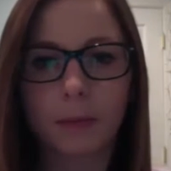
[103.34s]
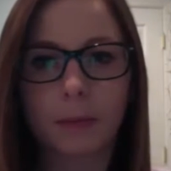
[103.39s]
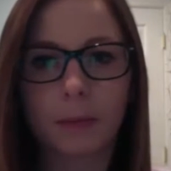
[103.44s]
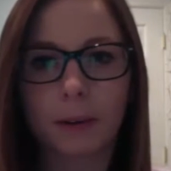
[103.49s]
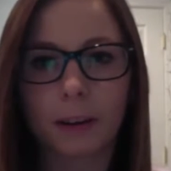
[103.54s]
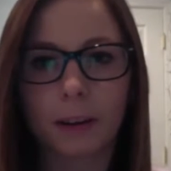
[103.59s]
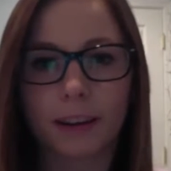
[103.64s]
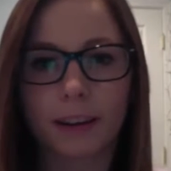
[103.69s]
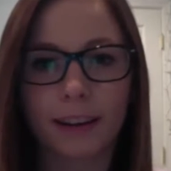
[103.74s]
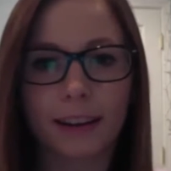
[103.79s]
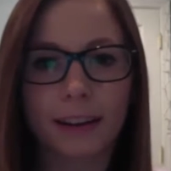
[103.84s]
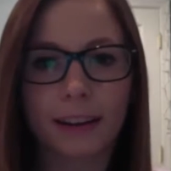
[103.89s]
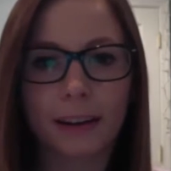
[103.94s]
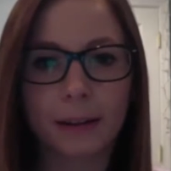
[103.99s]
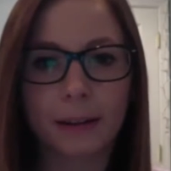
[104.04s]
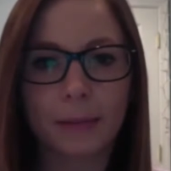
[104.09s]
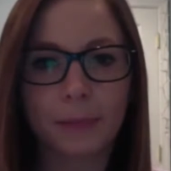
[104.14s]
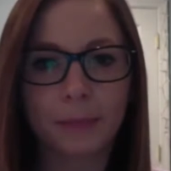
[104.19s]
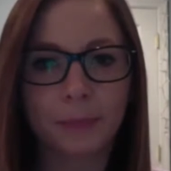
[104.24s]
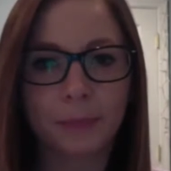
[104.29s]
but
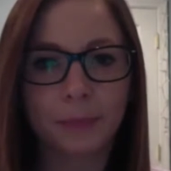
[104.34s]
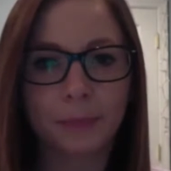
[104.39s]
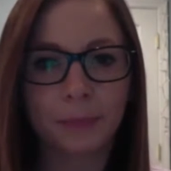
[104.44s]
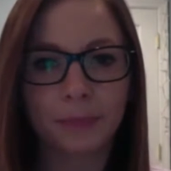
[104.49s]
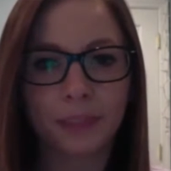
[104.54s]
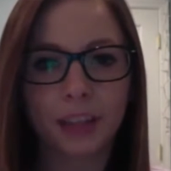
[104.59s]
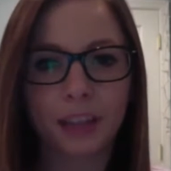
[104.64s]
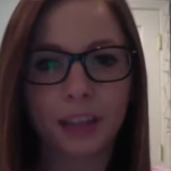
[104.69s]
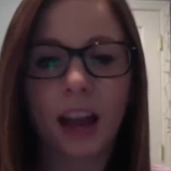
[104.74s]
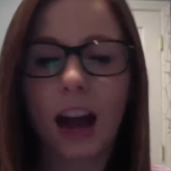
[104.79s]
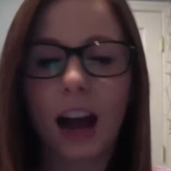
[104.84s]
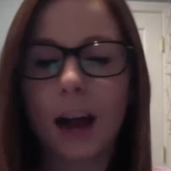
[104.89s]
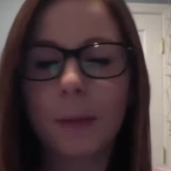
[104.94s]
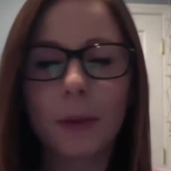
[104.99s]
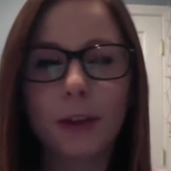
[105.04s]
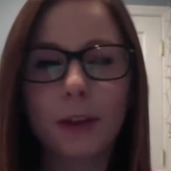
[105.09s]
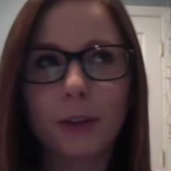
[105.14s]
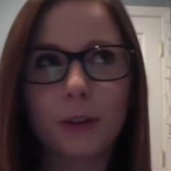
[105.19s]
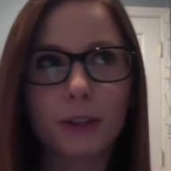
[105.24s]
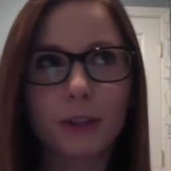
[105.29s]
I'm
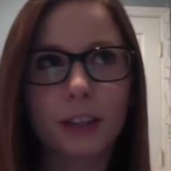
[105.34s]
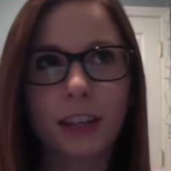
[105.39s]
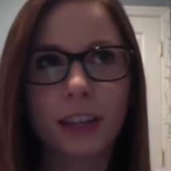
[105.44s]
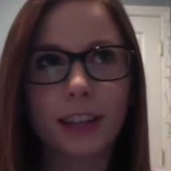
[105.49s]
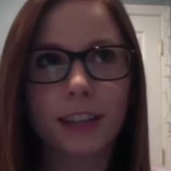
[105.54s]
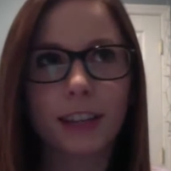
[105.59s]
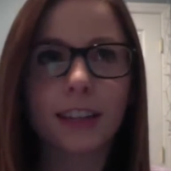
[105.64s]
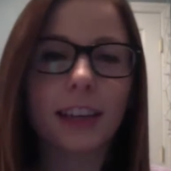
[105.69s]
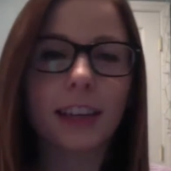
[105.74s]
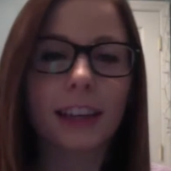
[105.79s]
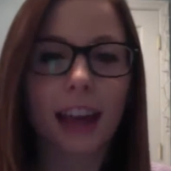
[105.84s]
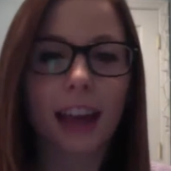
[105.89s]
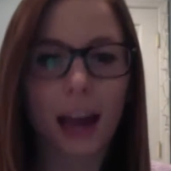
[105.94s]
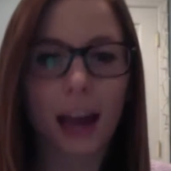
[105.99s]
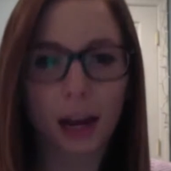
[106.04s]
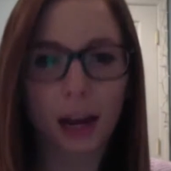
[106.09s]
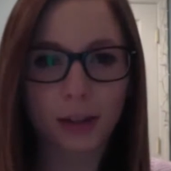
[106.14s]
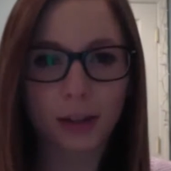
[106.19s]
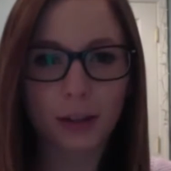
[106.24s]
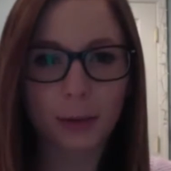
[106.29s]
not usually into like
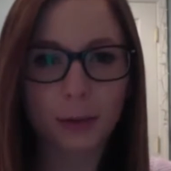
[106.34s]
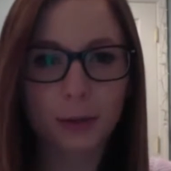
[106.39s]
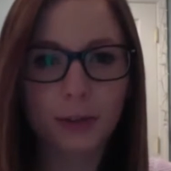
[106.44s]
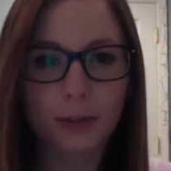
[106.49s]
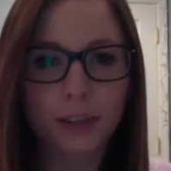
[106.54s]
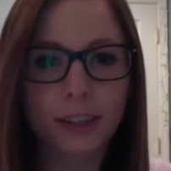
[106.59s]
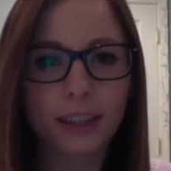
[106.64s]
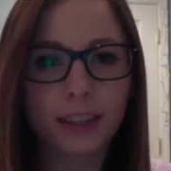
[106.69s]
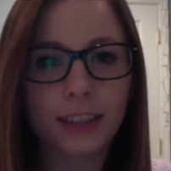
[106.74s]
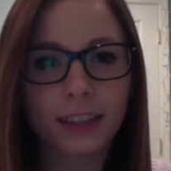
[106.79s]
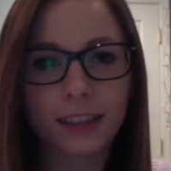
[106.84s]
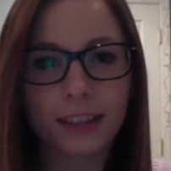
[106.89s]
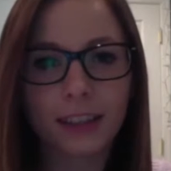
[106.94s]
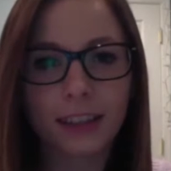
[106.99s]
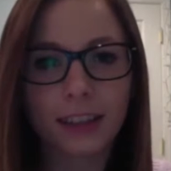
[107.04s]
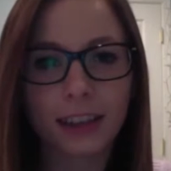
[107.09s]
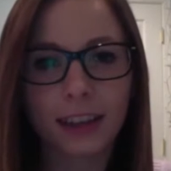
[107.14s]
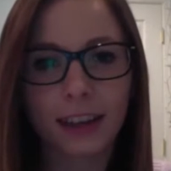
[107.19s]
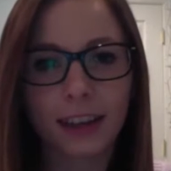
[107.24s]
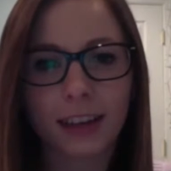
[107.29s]
action movies and
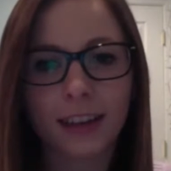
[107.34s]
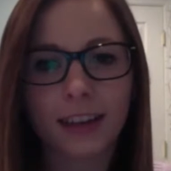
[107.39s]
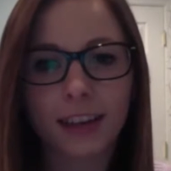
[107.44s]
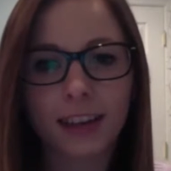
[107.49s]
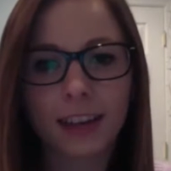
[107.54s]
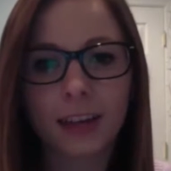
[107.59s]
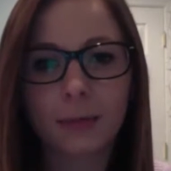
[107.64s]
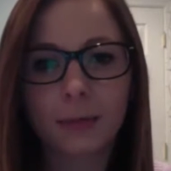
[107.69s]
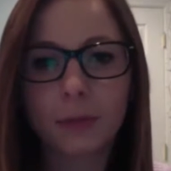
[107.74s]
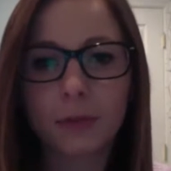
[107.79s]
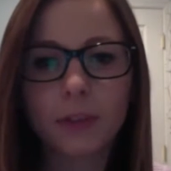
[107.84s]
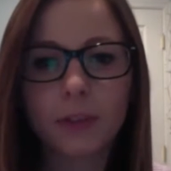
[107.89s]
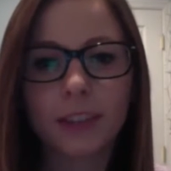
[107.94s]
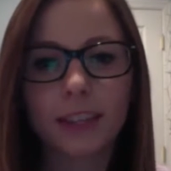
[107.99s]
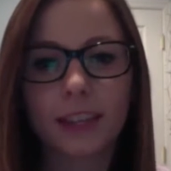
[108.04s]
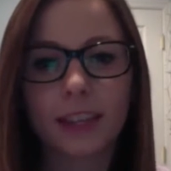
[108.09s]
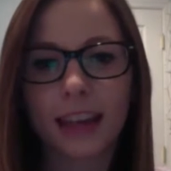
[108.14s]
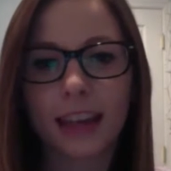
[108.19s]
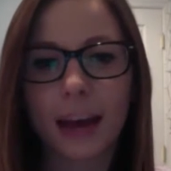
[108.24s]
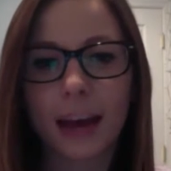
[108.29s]
like movies
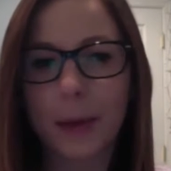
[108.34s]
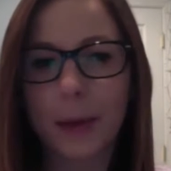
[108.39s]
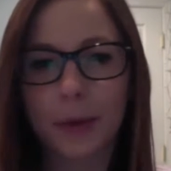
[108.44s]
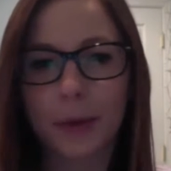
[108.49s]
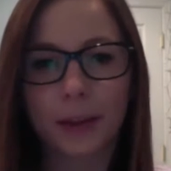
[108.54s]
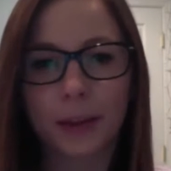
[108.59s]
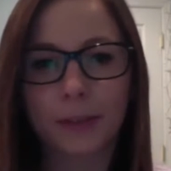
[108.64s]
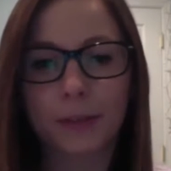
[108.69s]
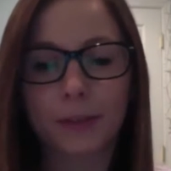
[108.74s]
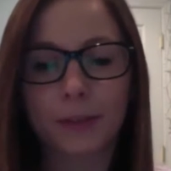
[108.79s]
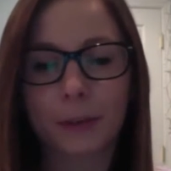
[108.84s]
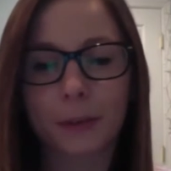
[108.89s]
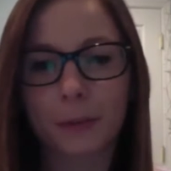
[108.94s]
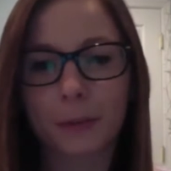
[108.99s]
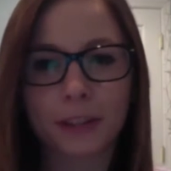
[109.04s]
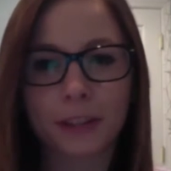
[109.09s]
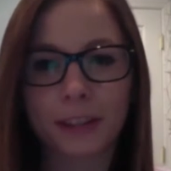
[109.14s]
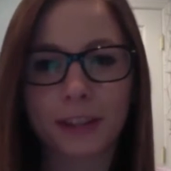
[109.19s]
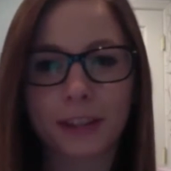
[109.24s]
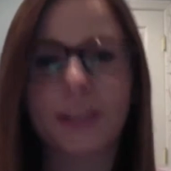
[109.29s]
like that, but like for some
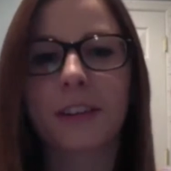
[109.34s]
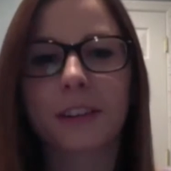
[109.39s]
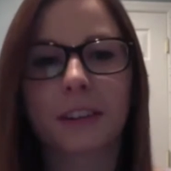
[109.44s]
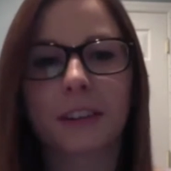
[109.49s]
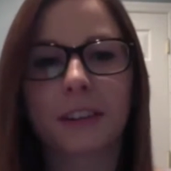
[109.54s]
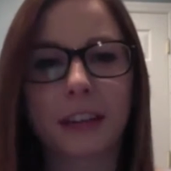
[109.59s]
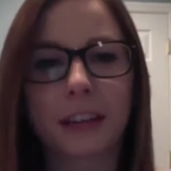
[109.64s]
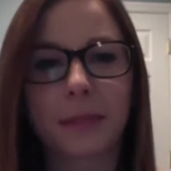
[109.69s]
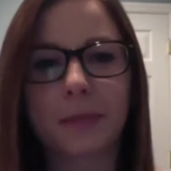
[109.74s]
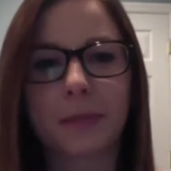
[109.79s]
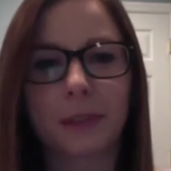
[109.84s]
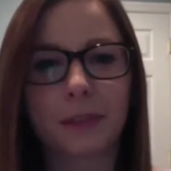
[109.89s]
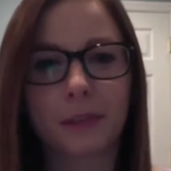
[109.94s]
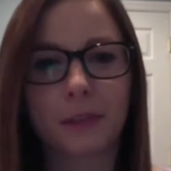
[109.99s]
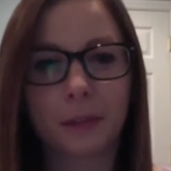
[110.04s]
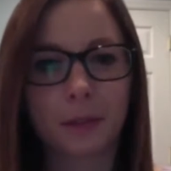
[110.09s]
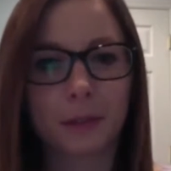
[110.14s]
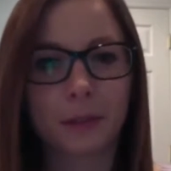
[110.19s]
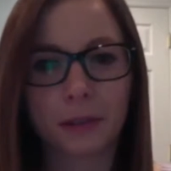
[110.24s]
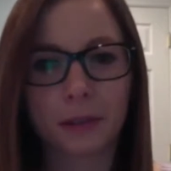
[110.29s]
reason the Hunger Games I've
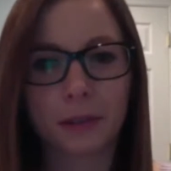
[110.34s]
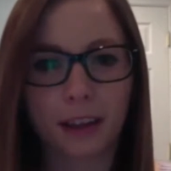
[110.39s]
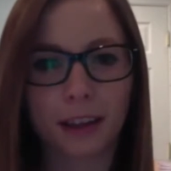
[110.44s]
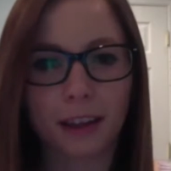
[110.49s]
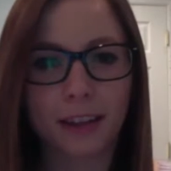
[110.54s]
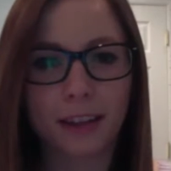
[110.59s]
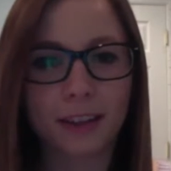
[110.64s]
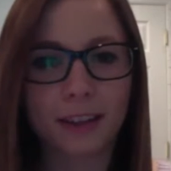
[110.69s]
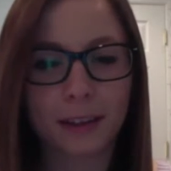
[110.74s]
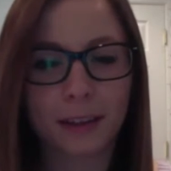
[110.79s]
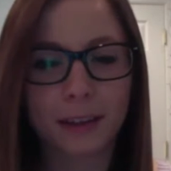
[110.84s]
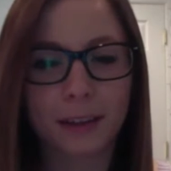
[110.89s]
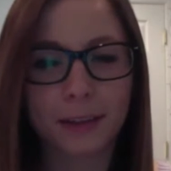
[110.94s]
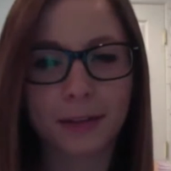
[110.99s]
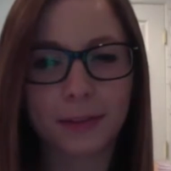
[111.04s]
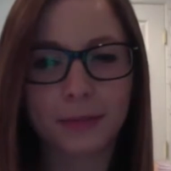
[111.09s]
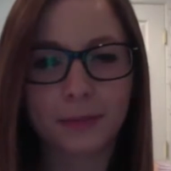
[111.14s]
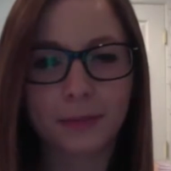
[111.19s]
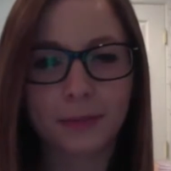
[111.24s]
always liked, so